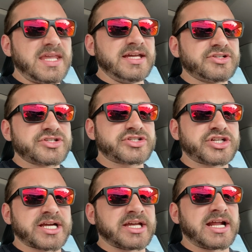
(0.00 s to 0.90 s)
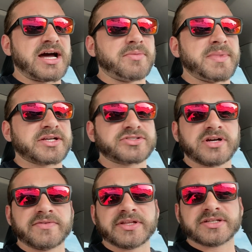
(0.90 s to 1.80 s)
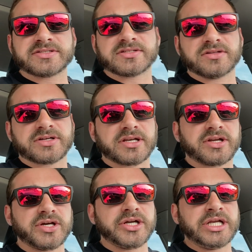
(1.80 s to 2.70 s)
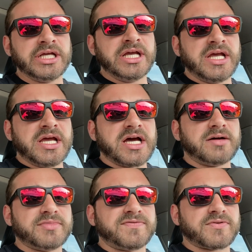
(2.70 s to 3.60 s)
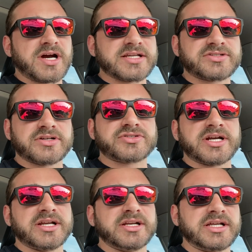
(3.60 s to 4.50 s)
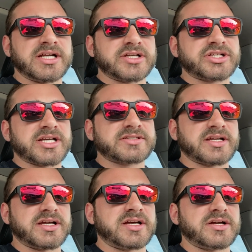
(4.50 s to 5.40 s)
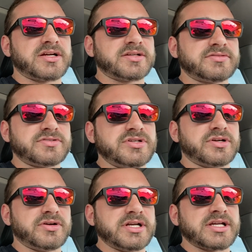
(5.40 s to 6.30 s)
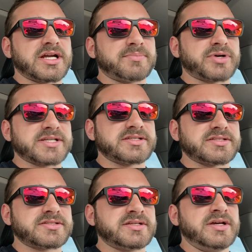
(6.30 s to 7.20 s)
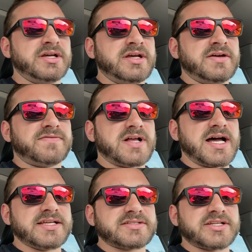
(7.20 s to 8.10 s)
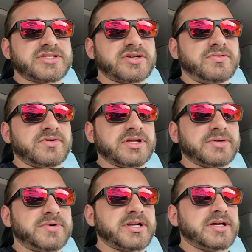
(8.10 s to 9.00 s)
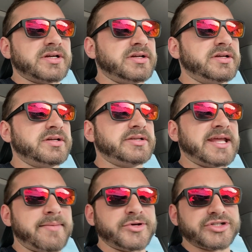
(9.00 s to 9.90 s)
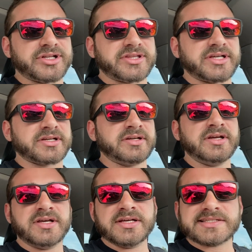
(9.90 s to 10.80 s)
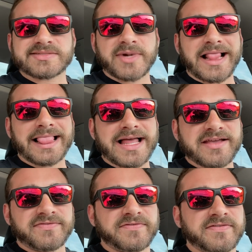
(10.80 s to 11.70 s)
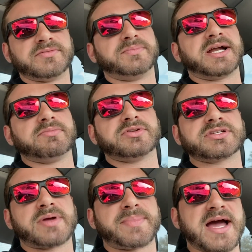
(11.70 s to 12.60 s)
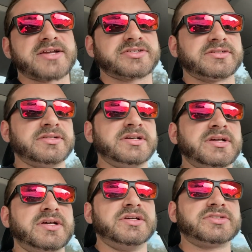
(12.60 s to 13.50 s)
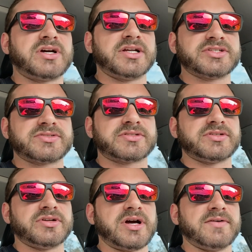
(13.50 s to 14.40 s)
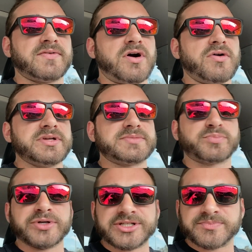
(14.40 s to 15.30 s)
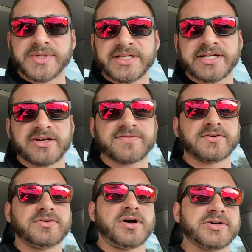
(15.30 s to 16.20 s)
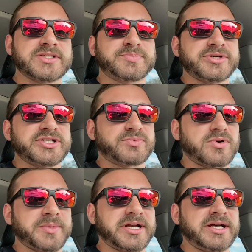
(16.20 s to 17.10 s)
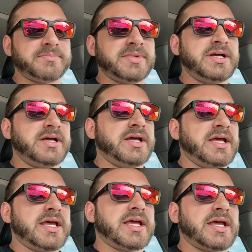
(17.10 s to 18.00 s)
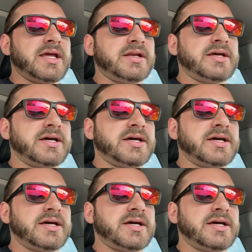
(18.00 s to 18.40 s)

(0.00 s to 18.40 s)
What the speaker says: and just check it out, make sure everything's looking good before I start training any kind of chest, any kind of presses, flies. I just don't really want to damage anything. This is my life. Bodybuilding is my passion. So I just, I always preach being careful, always preach warming up, and